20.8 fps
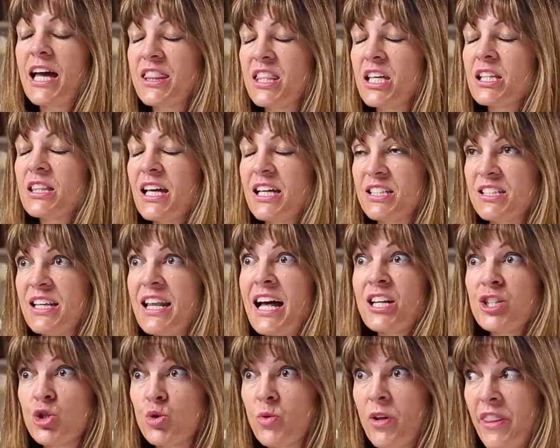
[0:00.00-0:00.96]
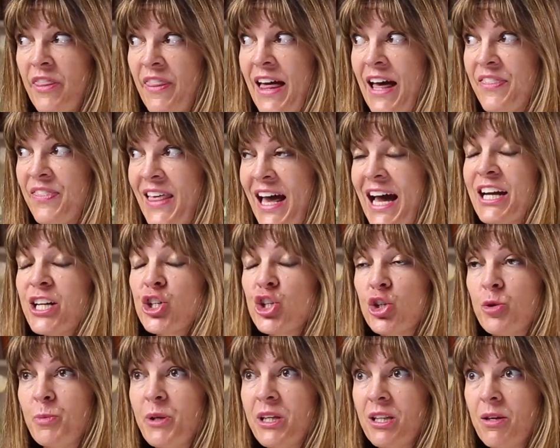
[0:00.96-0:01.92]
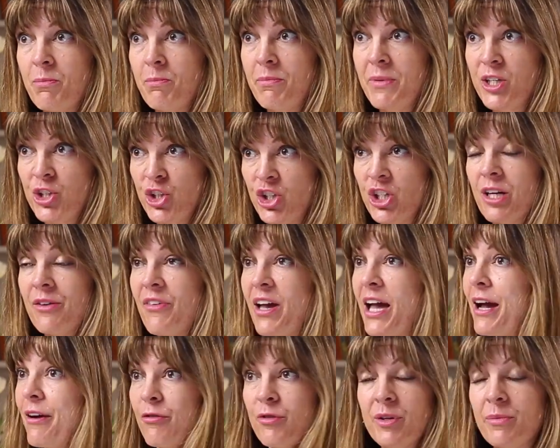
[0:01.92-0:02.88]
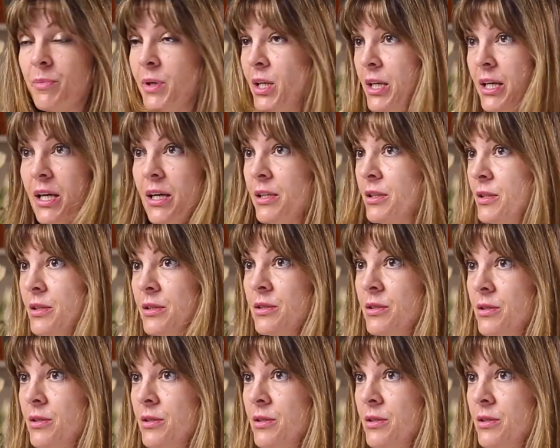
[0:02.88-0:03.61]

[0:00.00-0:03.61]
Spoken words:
I think that should be the mission of every media.